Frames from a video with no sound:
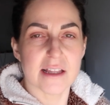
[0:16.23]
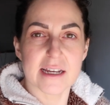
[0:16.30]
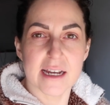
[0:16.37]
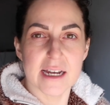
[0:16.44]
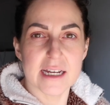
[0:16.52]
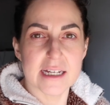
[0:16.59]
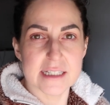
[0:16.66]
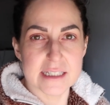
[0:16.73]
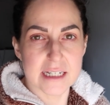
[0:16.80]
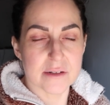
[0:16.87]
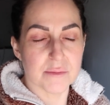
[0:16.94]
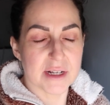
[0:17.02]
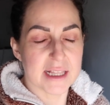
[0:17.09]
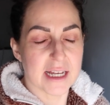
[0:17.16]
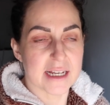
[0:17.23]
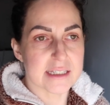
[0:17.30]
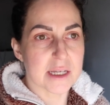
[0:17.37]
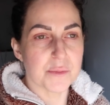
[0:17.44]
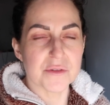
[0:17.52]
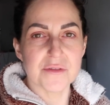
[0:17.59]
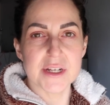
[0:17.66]
like I had said in my last
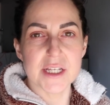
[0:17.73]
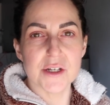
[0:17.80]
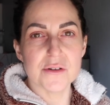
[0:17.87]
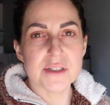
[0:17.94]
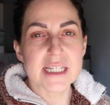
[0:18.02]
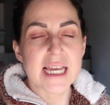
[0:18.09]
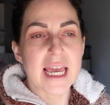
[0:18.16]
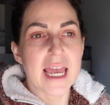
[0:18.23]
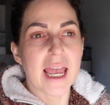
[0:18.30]
couple videos.